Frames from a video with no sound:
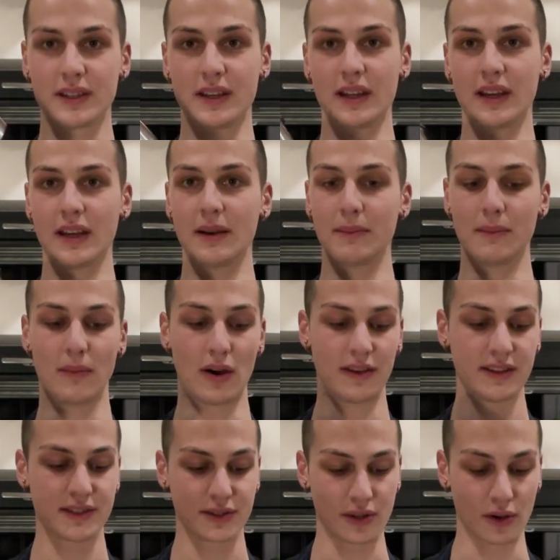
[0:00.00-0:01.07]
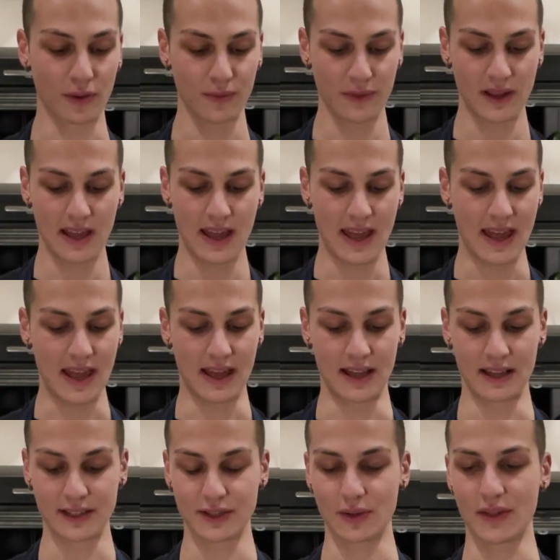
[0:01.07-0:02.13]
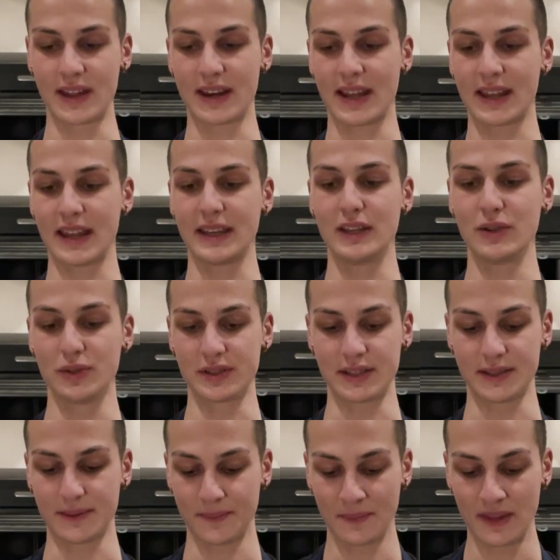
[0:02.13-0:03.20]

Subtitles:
on the stove so that I can use it.